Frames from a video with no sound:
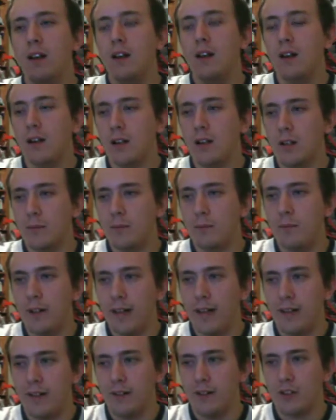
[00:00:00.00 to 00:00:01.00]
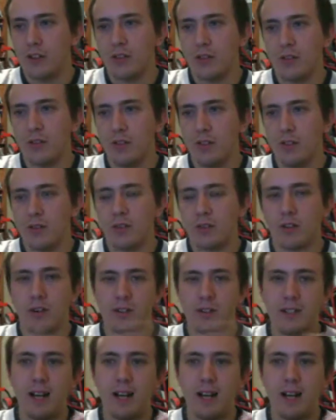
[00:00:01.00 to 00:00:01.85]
and just starts